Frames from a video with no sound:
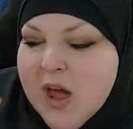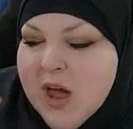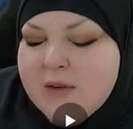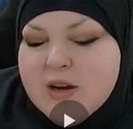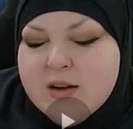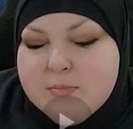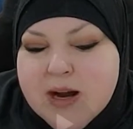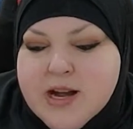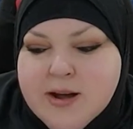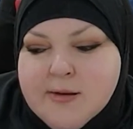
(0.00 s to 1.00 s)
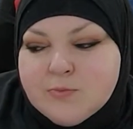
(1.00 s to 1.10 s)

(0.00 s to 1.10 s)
I haven't had many.